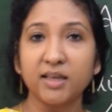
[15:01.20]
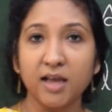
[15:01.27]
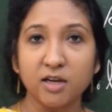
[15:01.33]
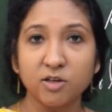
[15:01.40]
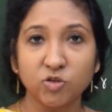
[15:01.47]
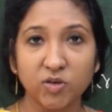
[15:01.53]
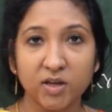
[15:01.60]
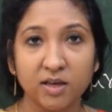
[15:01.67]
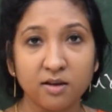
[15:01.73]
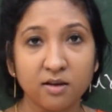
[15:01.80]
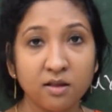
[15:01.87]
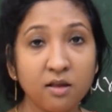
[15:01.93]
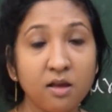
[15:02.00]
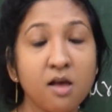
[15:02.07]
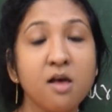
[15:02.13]
country.
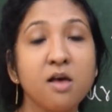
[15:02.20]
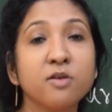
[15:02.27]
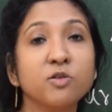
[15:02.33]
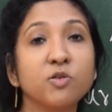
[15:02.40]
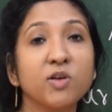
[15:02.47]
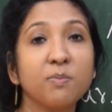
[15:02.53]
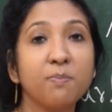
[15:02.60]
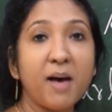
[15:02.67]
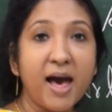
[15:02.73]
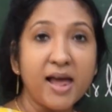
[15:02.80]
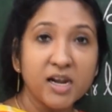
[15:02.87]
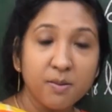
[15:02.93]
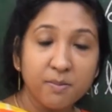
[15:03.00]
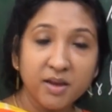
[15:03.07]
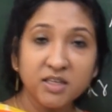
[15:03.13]
So in
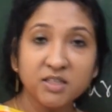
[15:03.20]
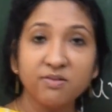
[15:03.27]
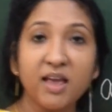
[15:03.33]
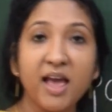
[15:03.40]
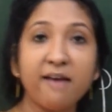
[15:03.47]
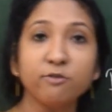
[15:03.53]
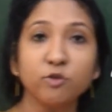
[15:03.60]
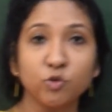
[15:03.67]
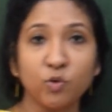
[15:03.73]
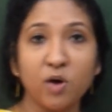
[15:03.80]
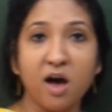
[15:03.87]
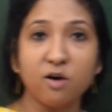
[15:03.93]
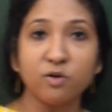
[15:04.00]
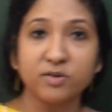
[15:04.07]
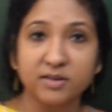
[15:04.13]
parliament we have two
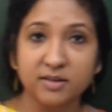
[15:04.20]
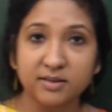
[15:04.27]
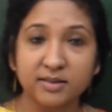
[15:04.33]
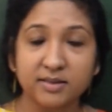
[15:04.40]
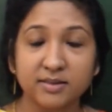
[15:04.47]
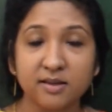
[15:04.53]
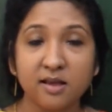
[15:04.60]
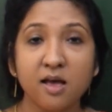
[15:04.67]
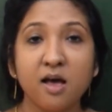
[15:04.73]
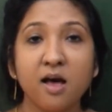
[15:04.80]
houses.